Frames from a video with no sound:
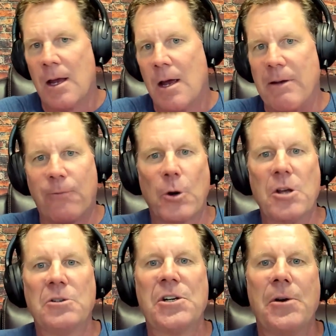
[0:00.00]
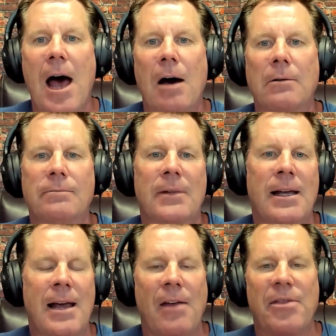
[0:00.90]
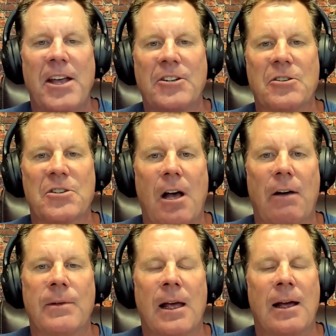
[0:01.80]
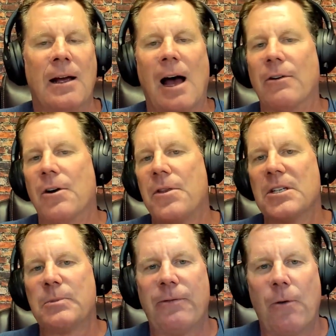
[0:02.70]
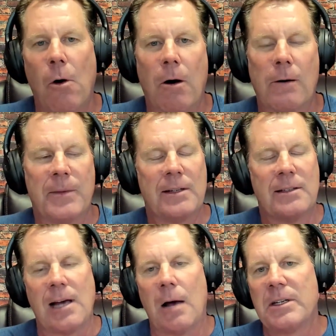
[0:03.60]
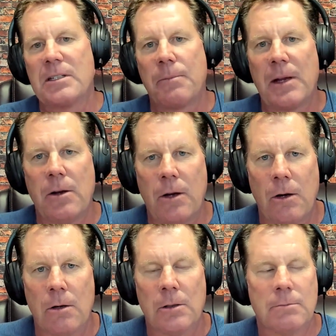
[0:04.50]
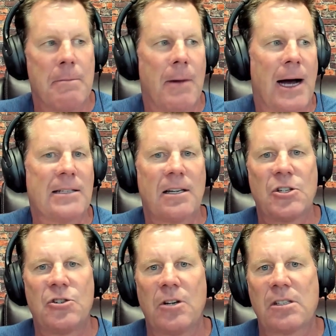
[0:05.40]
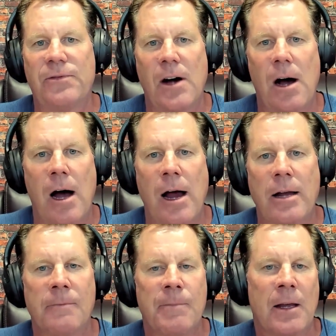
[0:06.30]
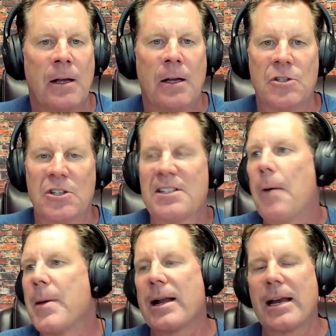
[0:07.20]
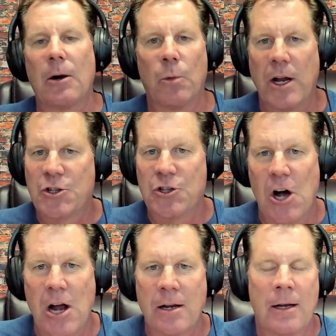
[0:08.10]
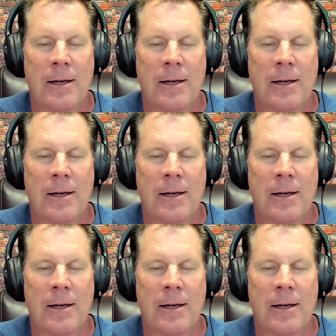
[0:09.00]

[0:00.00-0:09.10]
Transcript: before you tune out and think to yourself, I've heard this before, Tell me something new. My mindset's just fine. Just tell me how to get rich, John.